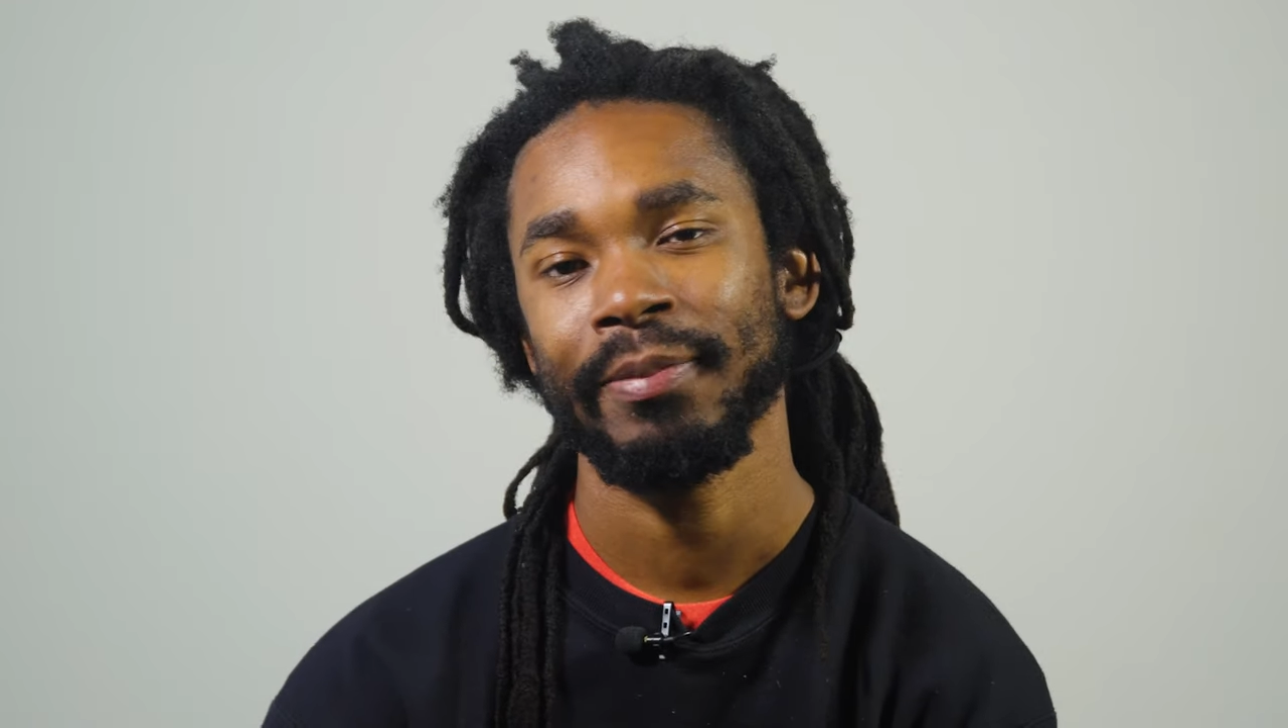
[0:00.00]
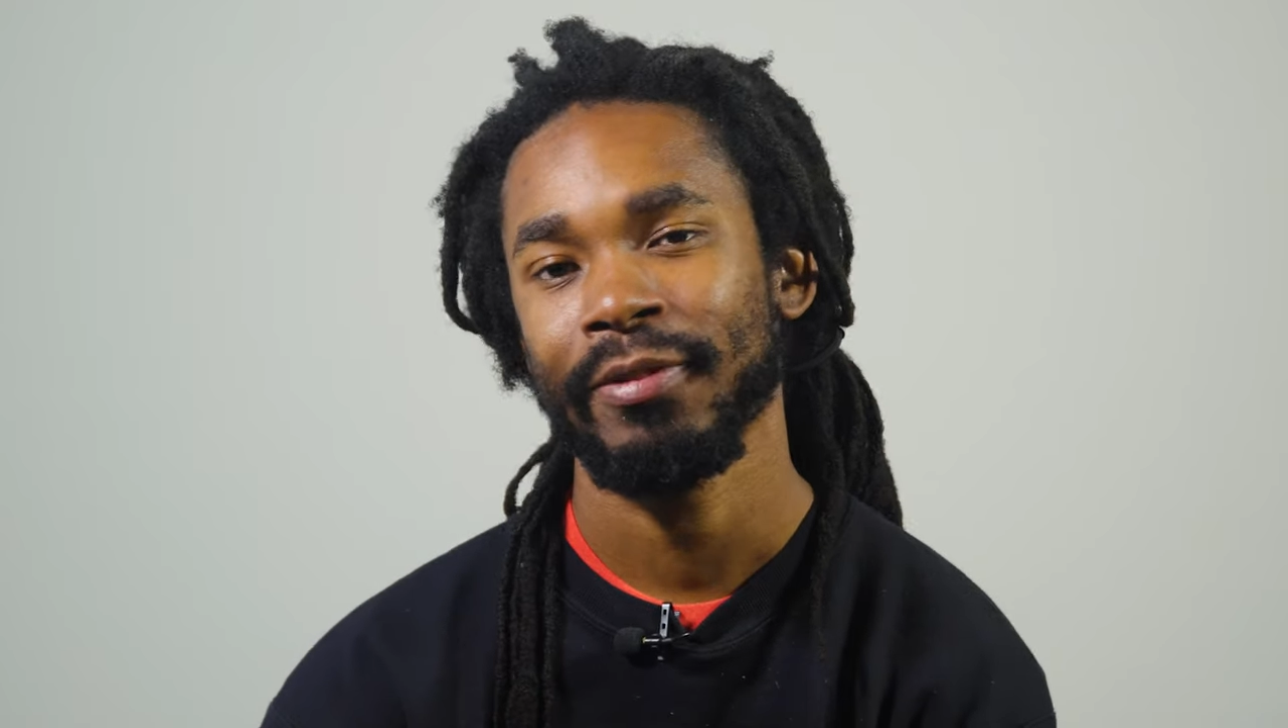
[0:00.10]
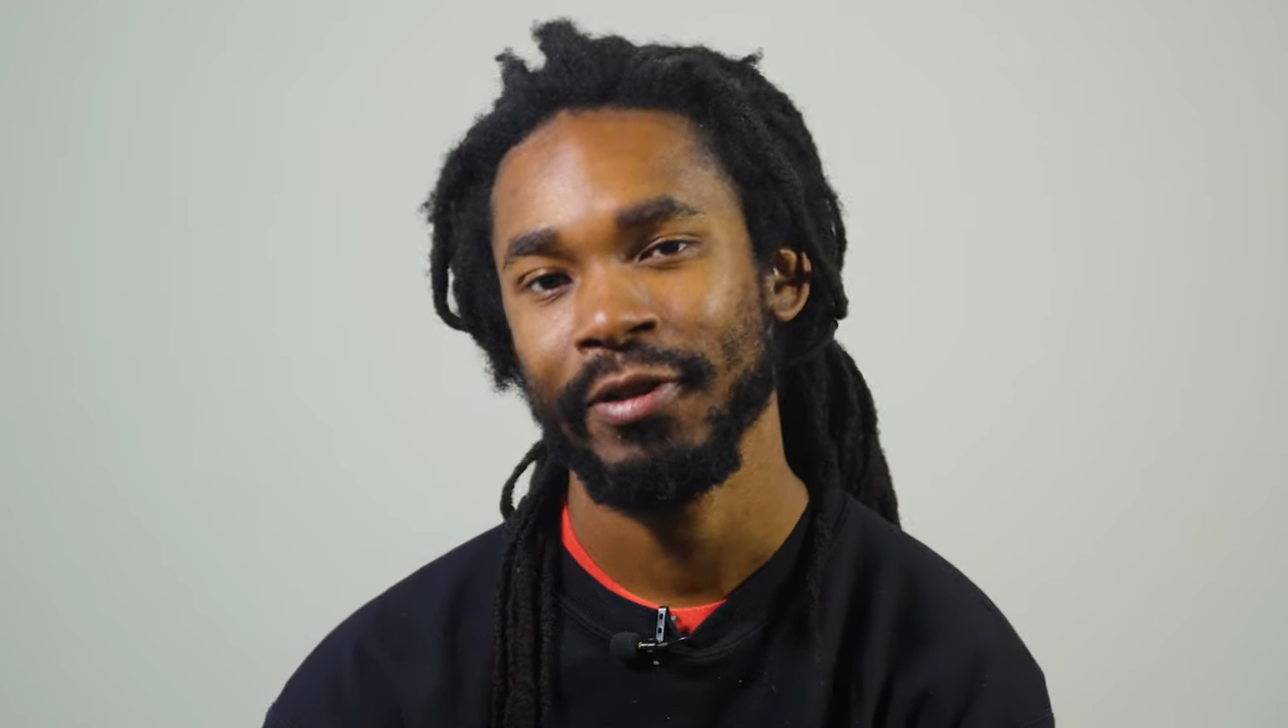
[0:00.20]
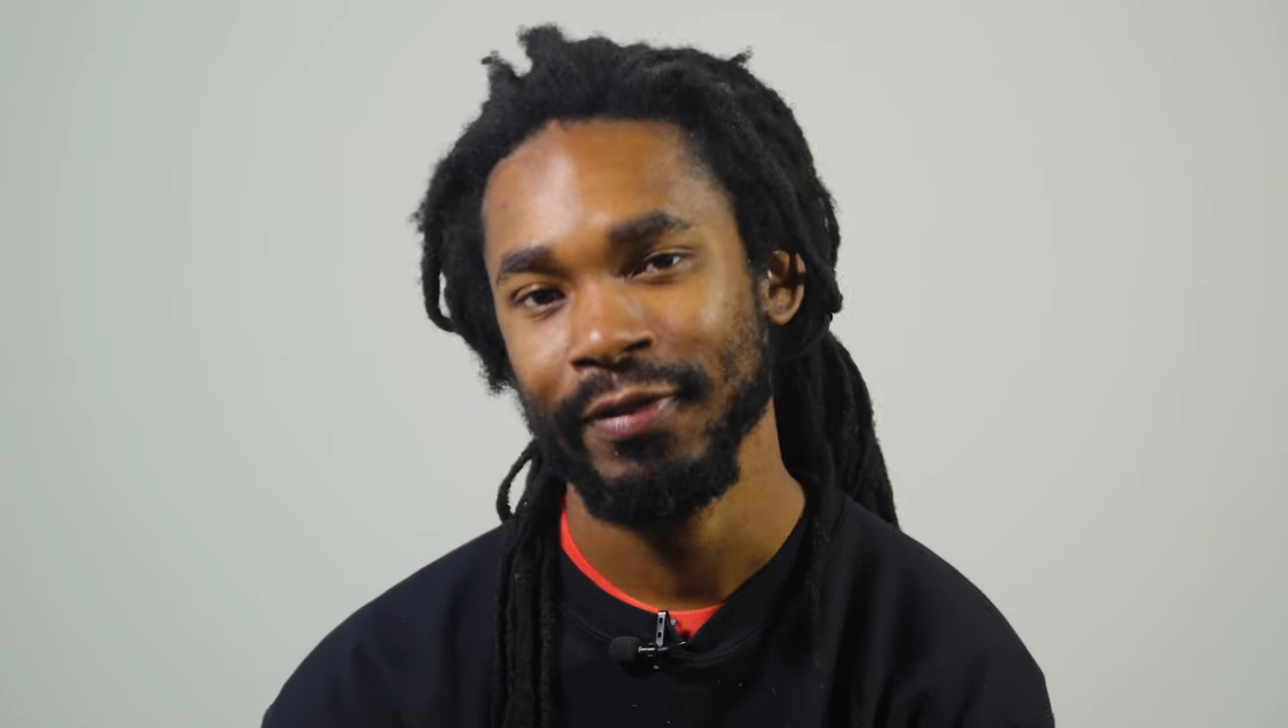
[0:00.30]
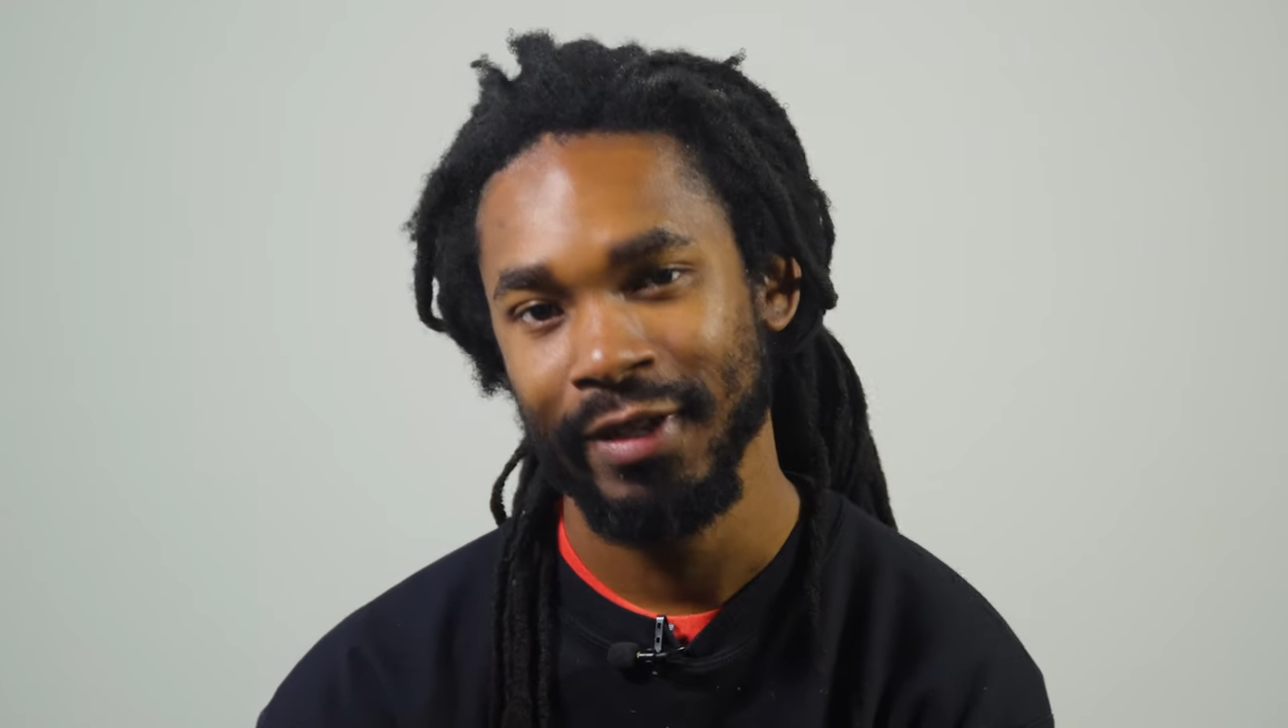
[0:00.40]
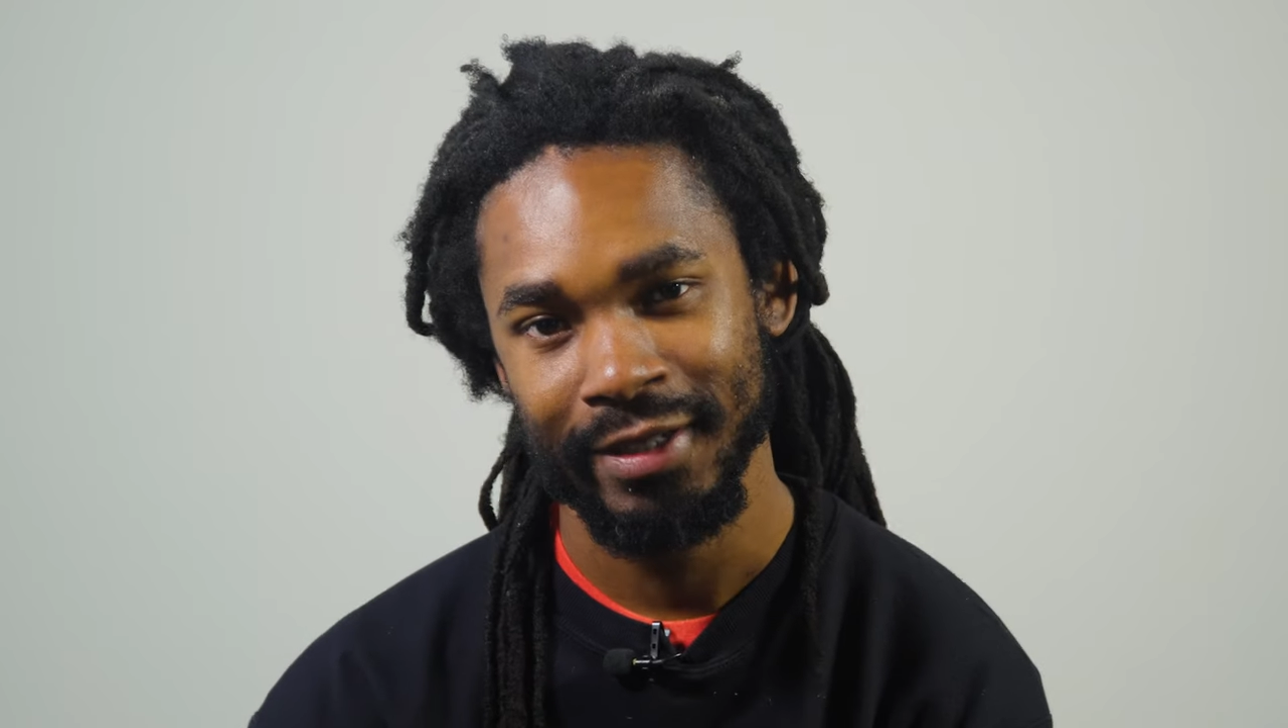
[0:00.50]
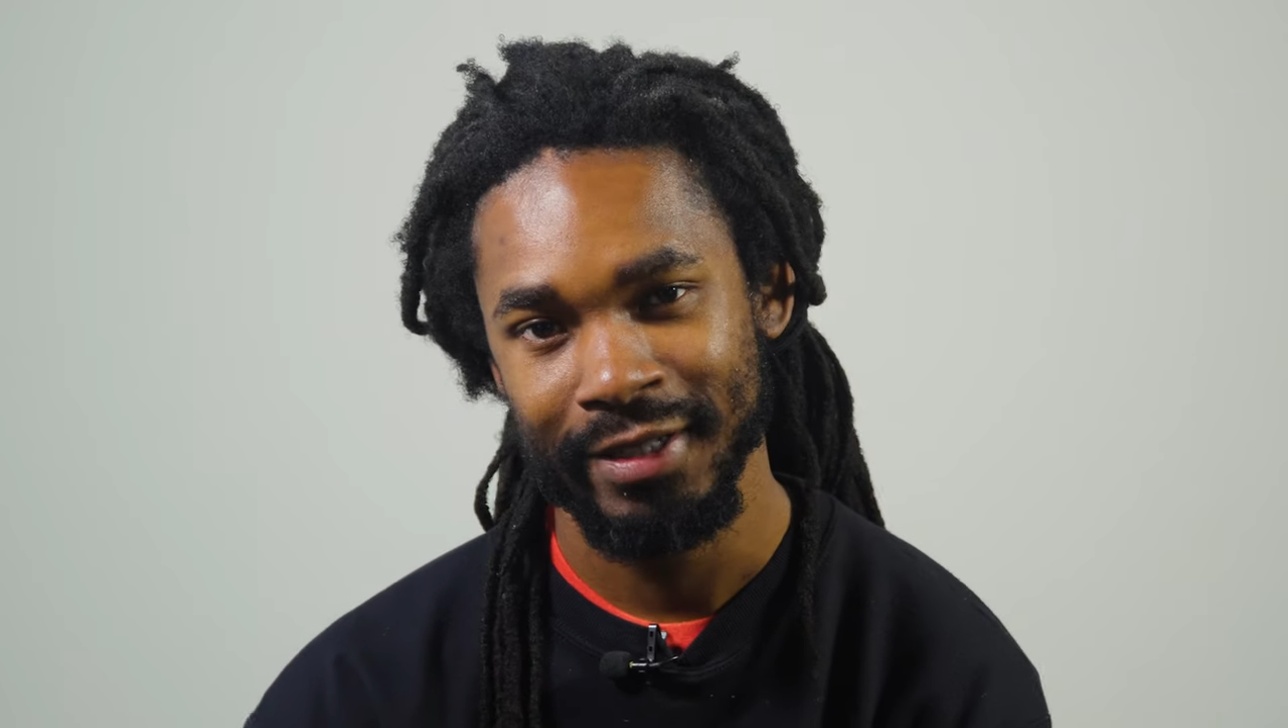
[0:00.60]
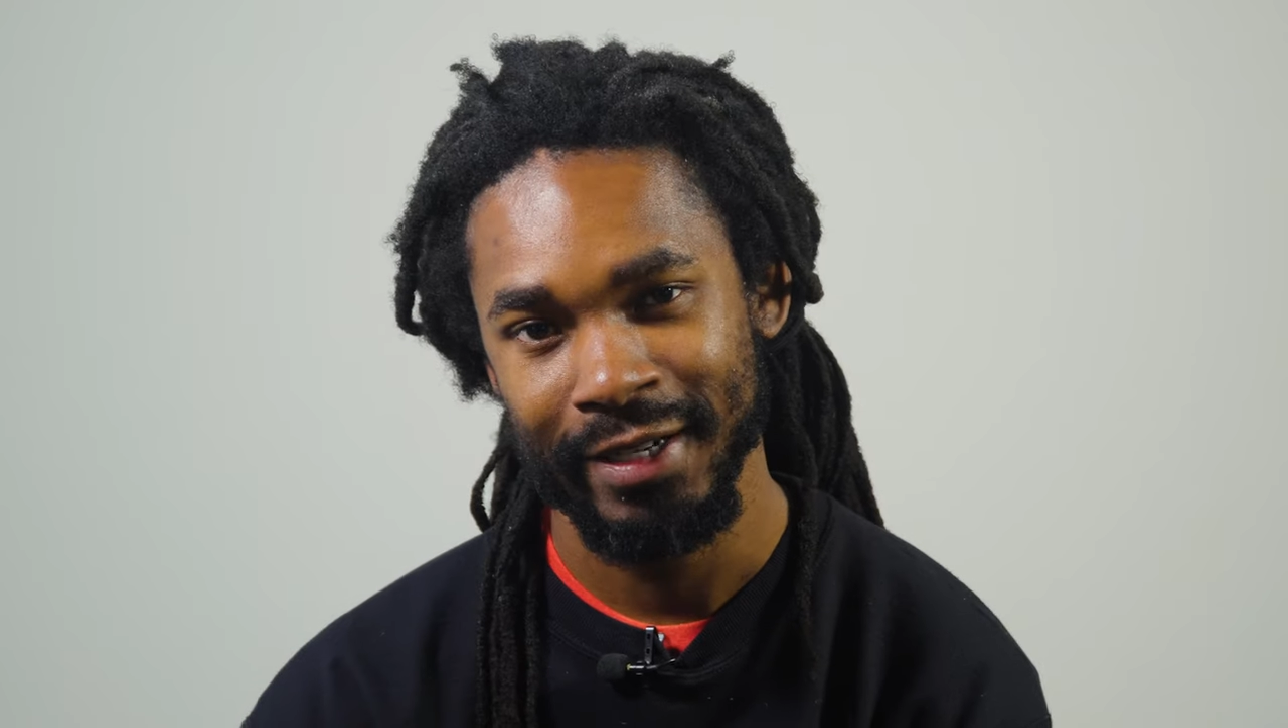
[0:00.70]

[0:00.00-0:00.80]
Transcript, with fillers: up three flights